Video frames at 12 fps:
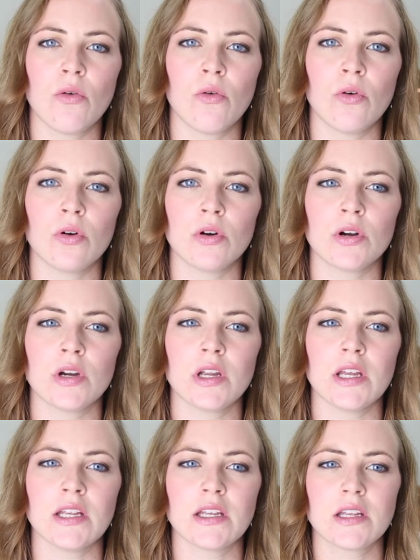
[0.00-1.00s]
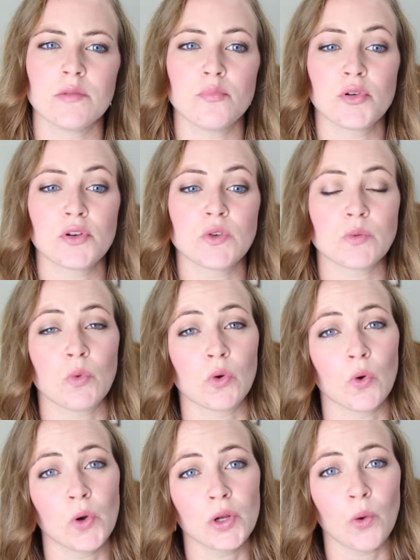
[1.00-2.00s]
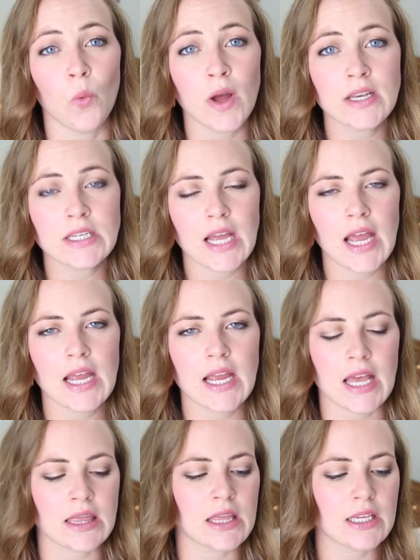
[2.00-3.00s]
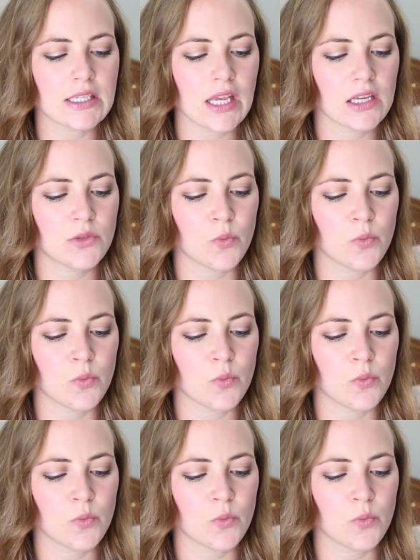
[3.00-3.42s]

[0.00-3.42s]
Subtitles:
or it can produce more oil one day, and this,